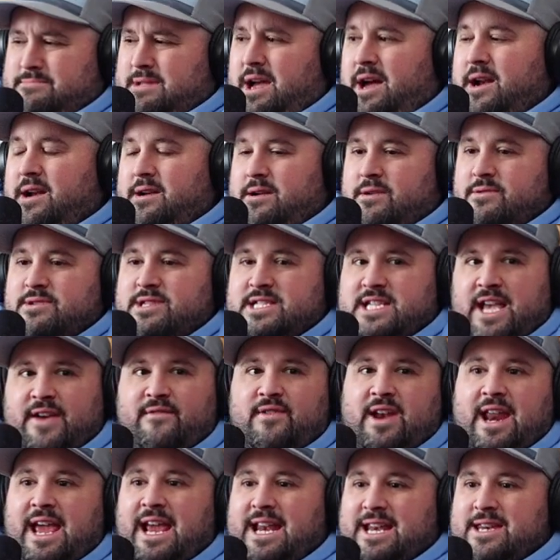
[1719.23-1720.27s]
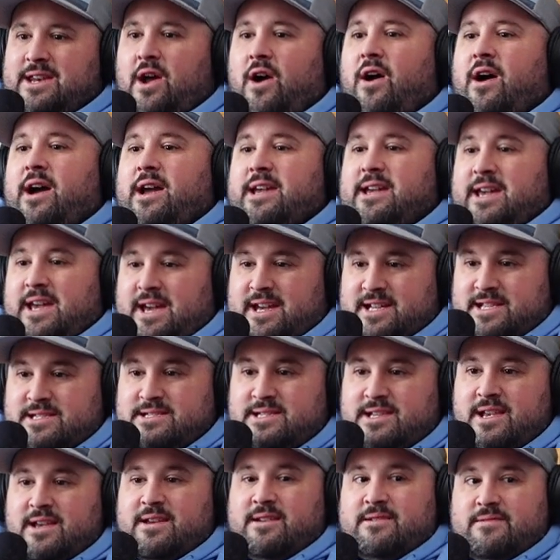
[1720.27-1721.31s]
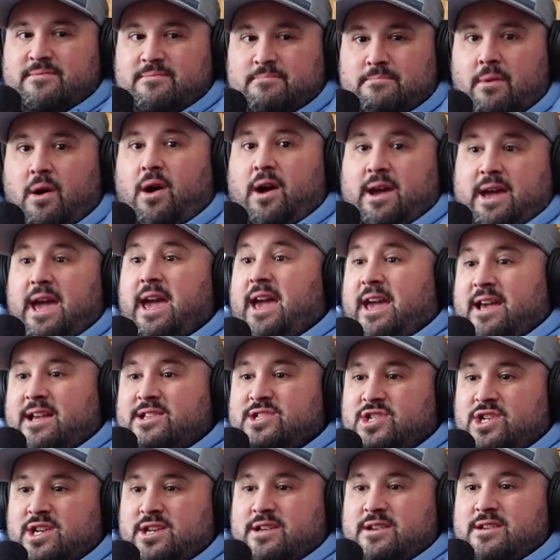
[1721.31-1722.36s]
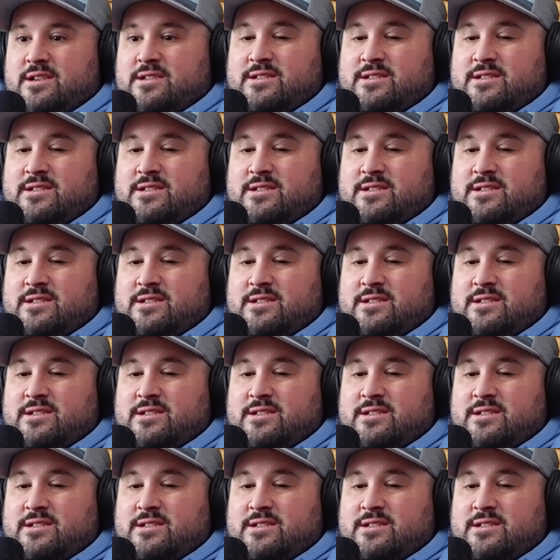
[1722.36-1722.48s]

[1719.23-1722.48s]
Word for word: I don't know, 7, 8, 9 kids my age,